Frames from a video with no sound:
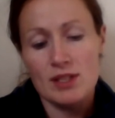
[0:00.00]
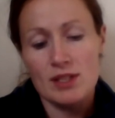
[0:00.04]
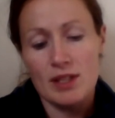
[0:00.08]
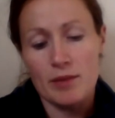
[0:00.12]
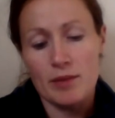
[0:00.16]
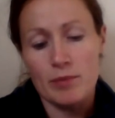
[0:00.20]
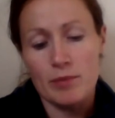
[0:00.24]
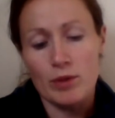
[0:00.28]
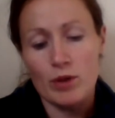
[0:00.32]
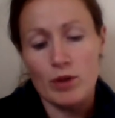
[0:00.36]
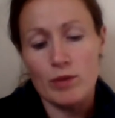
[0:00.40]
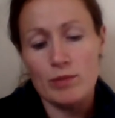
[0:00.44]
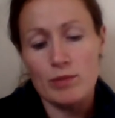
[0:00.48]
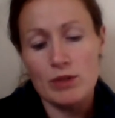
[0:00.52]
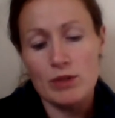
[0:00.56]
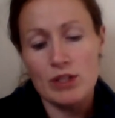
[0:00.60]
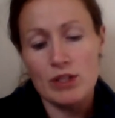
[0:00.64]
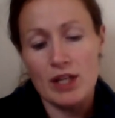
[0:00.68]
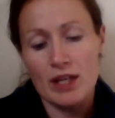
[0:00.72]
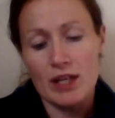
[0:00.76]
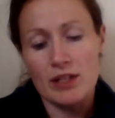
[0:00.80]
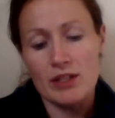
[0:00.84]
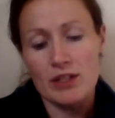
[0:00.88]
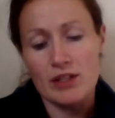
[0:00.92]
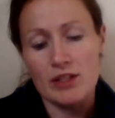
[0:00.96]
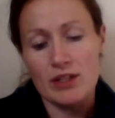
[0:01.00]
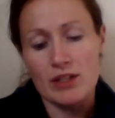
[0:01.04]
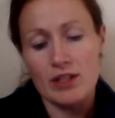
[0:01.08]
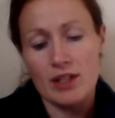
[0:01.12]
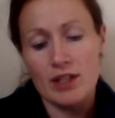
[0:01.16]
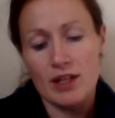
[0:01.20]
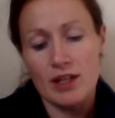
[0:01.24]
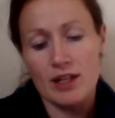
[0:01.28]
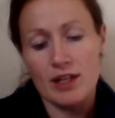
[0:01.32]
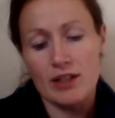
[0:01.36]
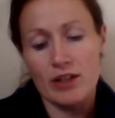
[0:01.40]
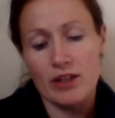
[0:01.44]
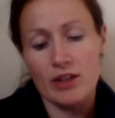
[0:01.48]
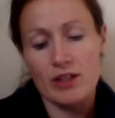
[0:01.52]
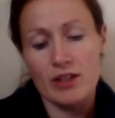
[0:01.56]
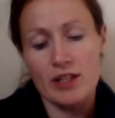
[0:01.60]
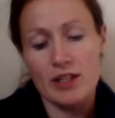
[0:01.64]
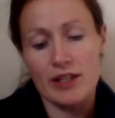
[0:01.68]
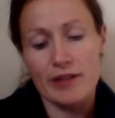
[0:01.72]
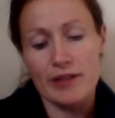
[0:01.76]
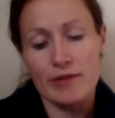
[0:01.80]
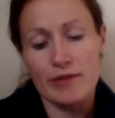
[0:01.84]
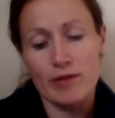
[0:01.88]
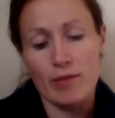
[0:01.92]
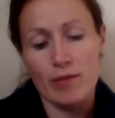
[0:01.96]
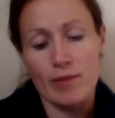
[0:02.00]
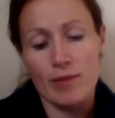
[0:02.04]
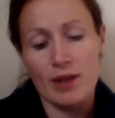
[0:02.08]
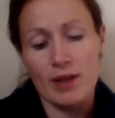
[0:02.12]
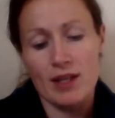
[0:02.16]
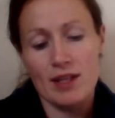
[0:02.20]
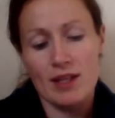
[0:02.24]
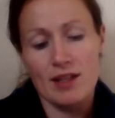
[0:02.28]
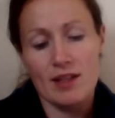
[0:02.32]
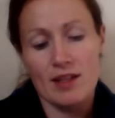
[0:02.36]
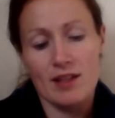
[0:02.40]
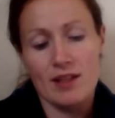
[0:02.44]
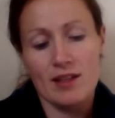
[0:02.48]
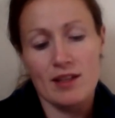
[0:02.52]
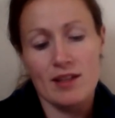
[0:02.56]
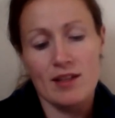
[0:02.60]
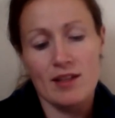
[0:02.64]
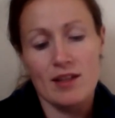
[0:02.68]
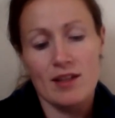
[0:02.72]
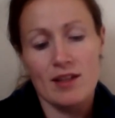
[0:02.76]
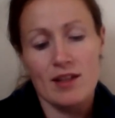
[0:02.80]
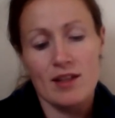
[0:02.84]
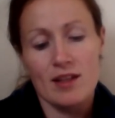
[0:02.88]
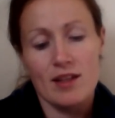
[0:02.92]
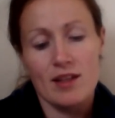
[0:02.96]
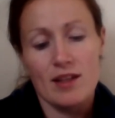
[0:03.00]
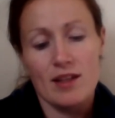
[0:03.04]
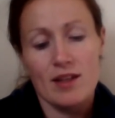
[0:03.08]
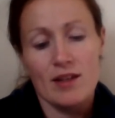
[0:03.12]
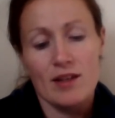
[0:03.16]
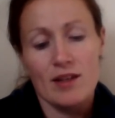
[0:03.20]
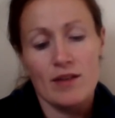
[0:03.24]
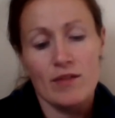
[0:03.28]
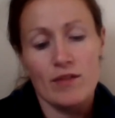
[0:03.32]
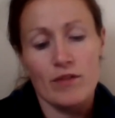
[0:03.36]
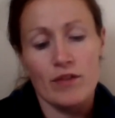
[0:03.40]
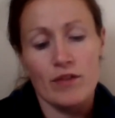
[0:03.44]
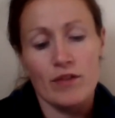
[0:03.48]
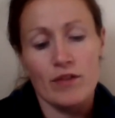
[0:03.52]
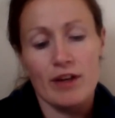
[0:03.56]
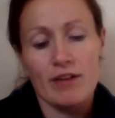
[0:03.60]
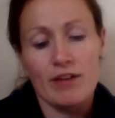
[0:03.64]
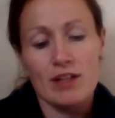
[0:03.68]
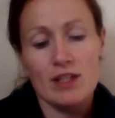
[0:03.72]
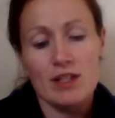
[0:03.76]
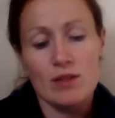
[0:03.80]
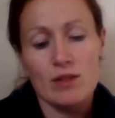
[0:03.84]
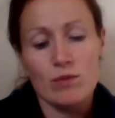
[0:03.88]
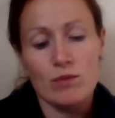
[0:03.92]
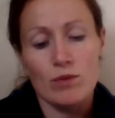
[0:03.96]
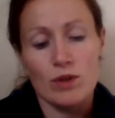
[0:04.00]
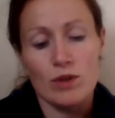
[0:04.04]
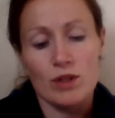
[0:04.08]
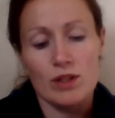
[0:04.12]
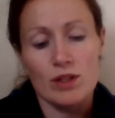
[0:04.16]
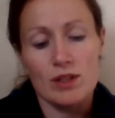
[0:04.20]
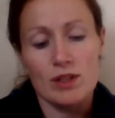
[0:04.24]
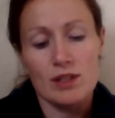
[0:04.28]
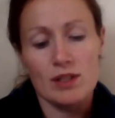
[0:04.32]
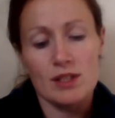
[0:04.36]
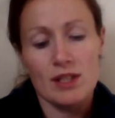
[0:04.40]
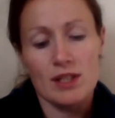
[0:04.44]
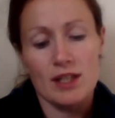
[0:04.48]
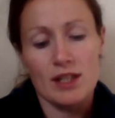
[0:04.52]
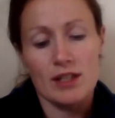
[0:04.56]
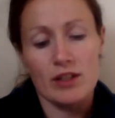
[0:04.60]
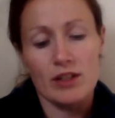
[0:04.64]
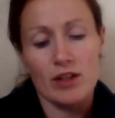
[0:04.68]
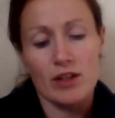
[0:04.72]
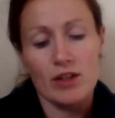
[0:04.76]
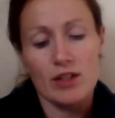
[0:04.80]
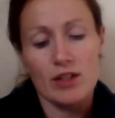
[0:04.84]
that become shattered are not here for me. Various walls are not